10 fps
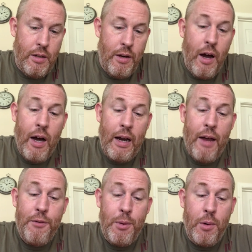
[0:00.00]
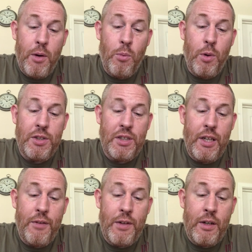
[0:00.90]
Not everyone was
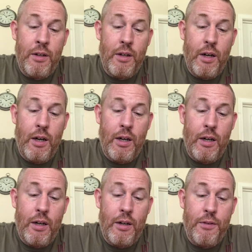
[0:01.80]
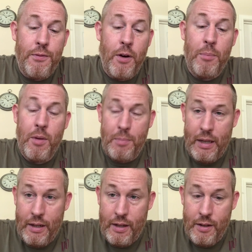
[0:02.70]
given from the
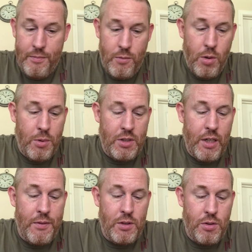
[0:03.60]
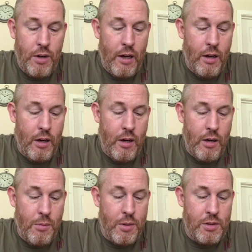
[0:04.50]
pig. Or was given scrap,
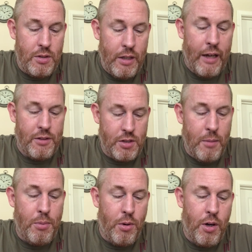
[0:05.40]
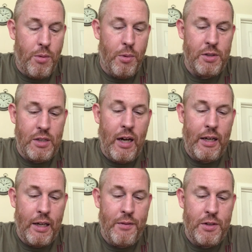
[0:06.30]
some pork was
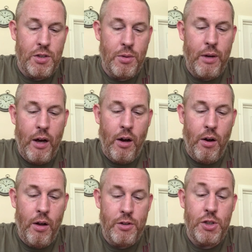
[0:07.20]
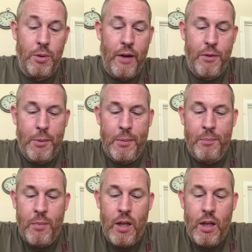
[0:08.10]
not given to everyone.